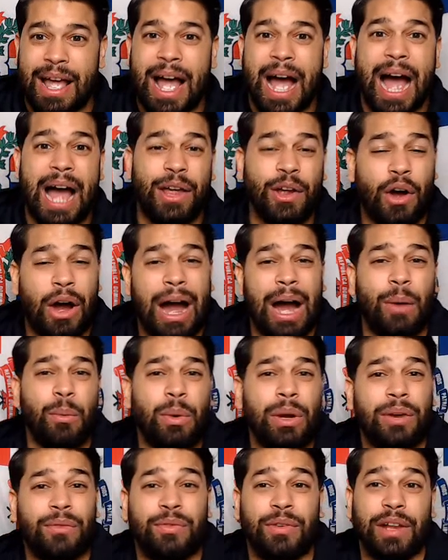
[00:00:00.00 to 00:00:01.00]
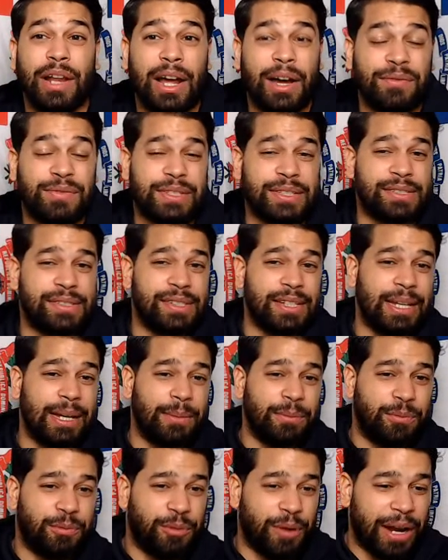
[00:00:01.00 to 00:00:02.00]
I would have loved to see
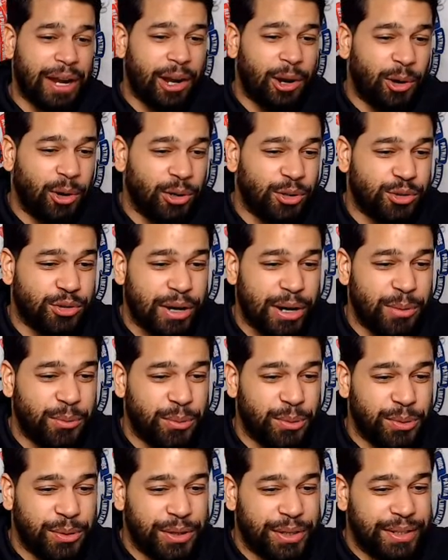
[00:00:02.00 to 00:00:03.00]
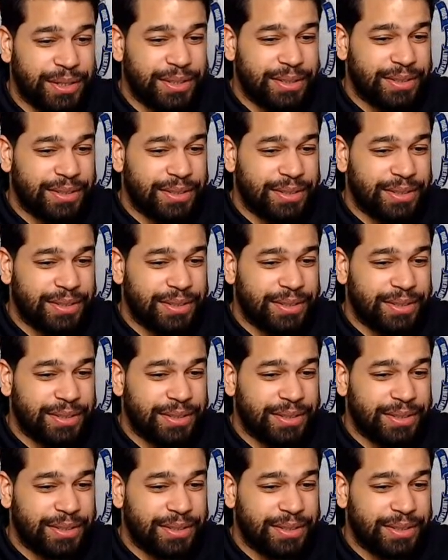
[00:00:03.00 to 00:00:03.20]
him fight Andre Ward.